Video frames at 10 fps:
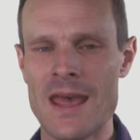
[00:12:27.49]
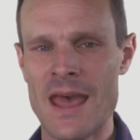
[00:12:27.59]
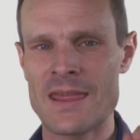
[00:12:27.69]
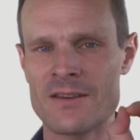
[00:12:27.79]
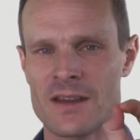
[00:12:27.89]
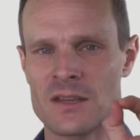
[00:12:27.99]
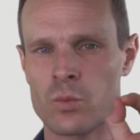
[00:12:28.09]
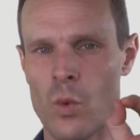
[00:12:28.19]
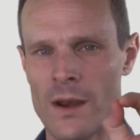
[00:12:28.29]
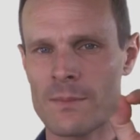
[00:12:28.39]
And there is
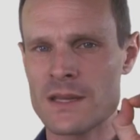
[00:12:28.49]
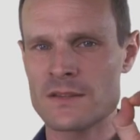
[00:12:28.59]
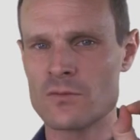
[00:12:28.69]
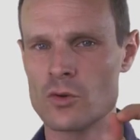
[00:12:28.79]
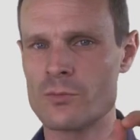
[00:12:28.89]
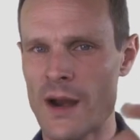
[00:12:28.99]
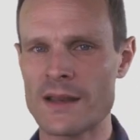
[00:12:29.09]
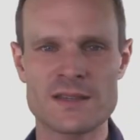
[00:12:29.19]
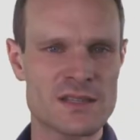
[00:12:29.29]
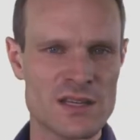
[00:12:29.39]
one piece of good
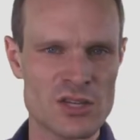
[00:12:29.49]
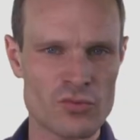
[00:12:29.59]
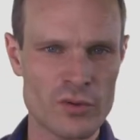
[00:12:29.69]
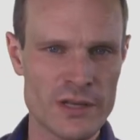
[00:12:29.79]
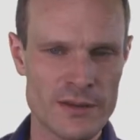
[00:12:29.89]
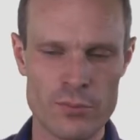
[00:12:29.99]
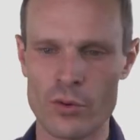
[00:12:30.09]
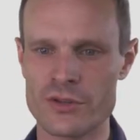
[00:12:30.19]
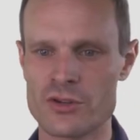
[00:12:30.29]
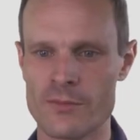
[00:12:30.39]
practice that is really
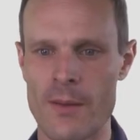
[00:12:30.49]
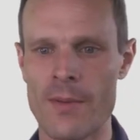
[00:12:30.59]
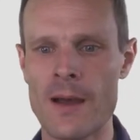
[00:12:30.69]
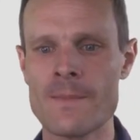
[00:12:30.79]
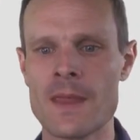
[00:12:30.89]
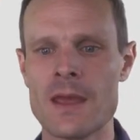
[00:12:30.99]
important to remember.